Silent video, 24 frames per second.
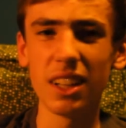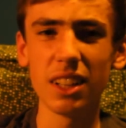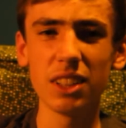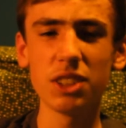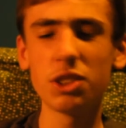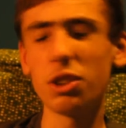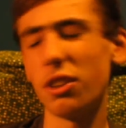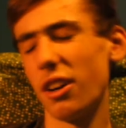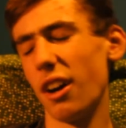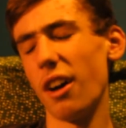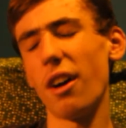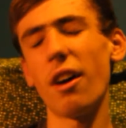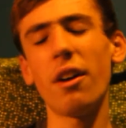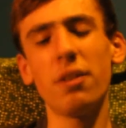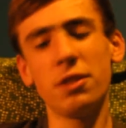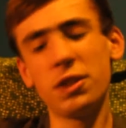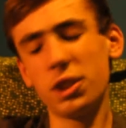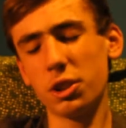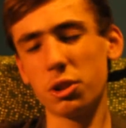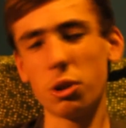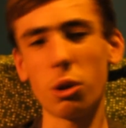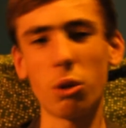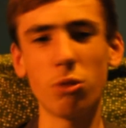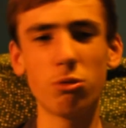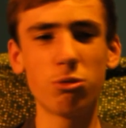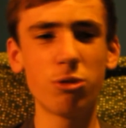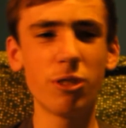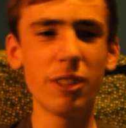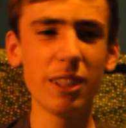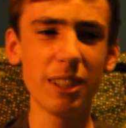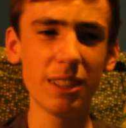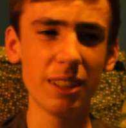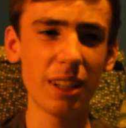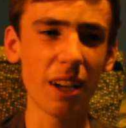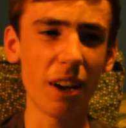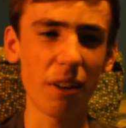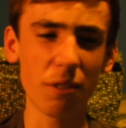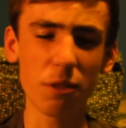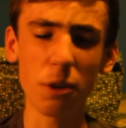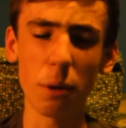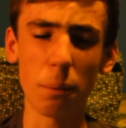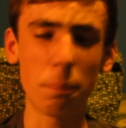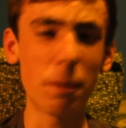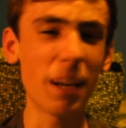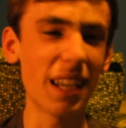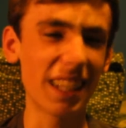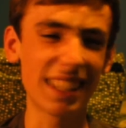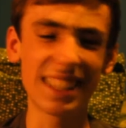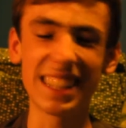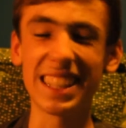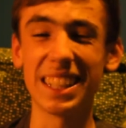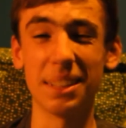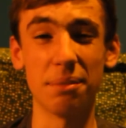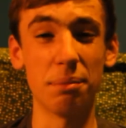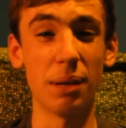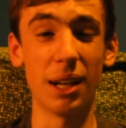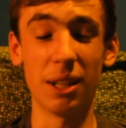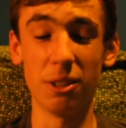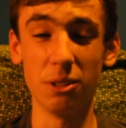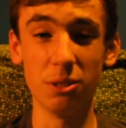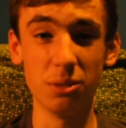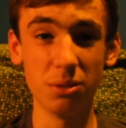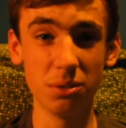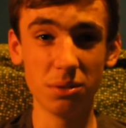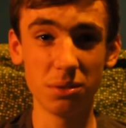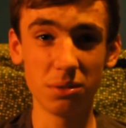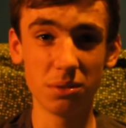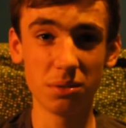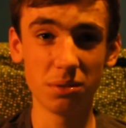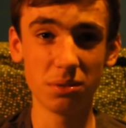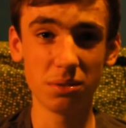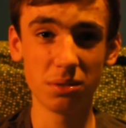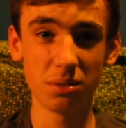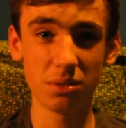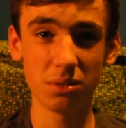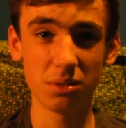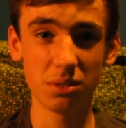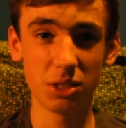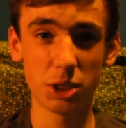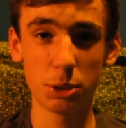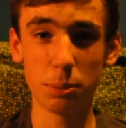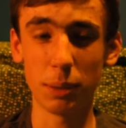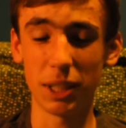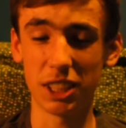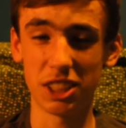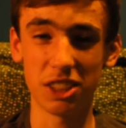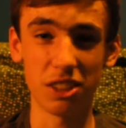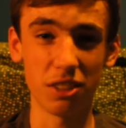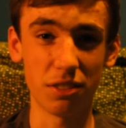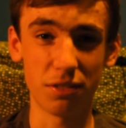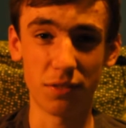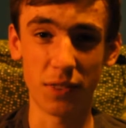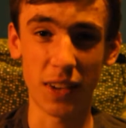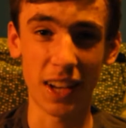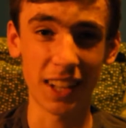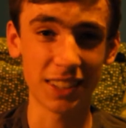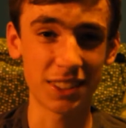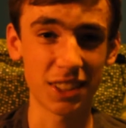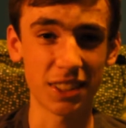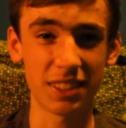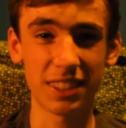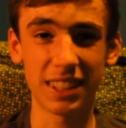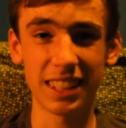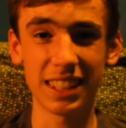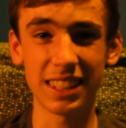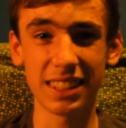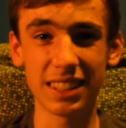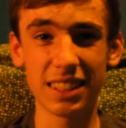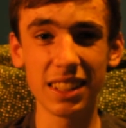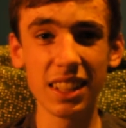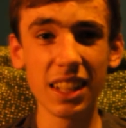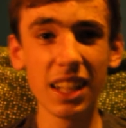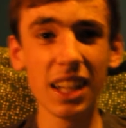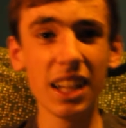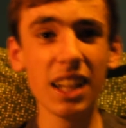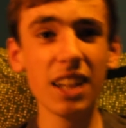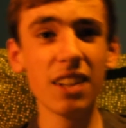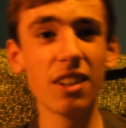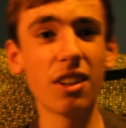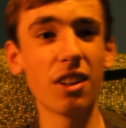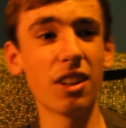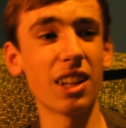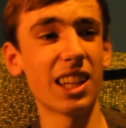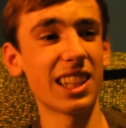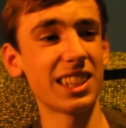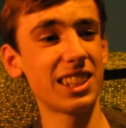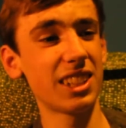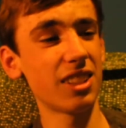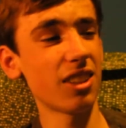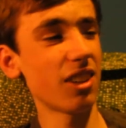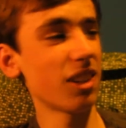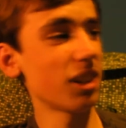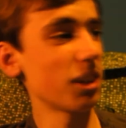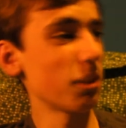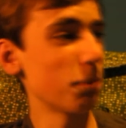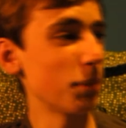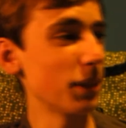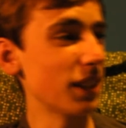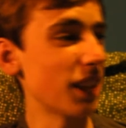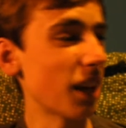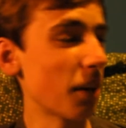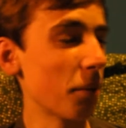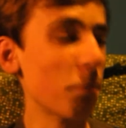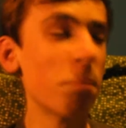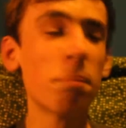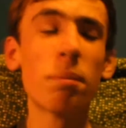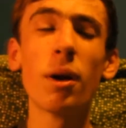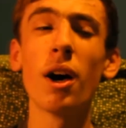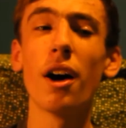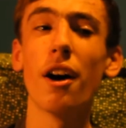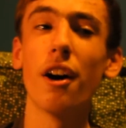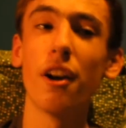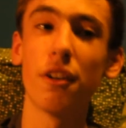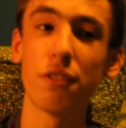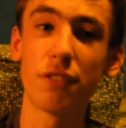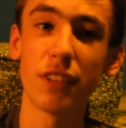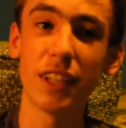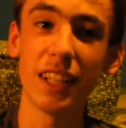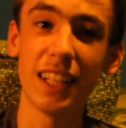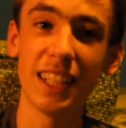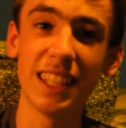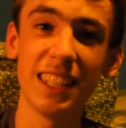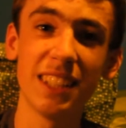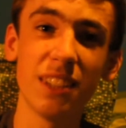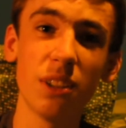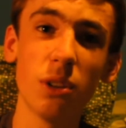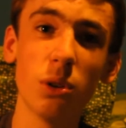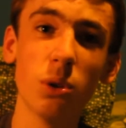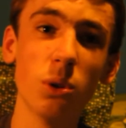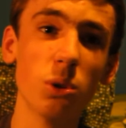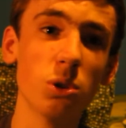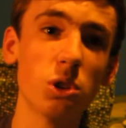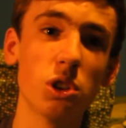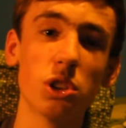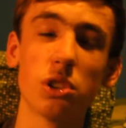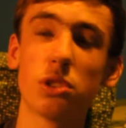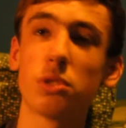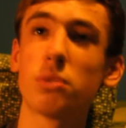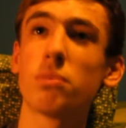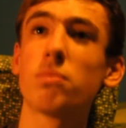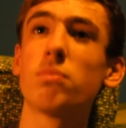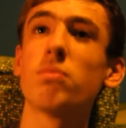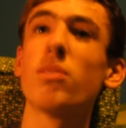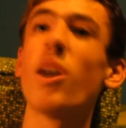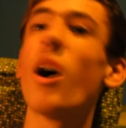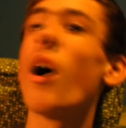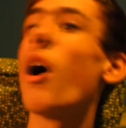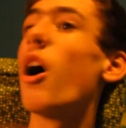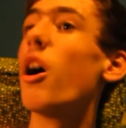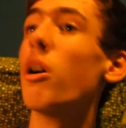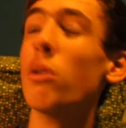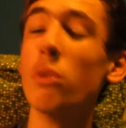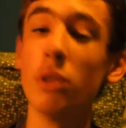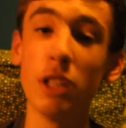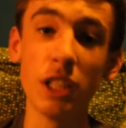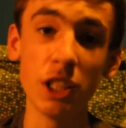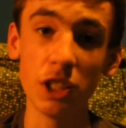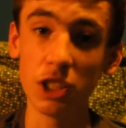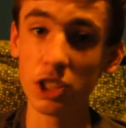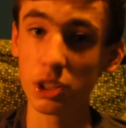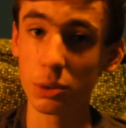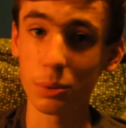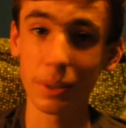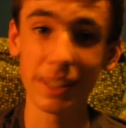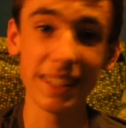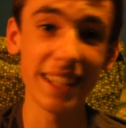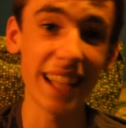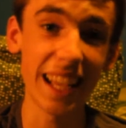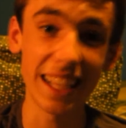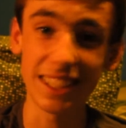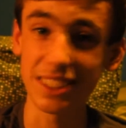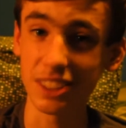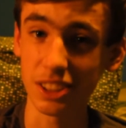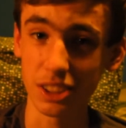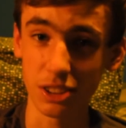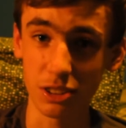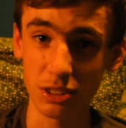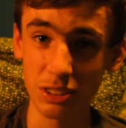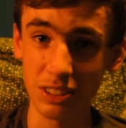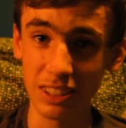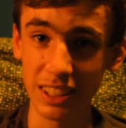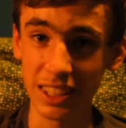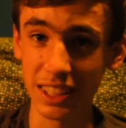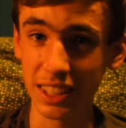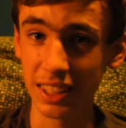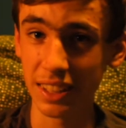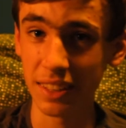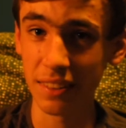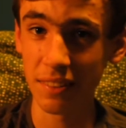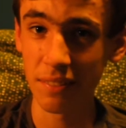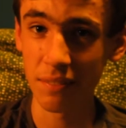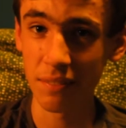So I've got a big thing about special effects. I think they should either be done perfectly or just only used when necessary.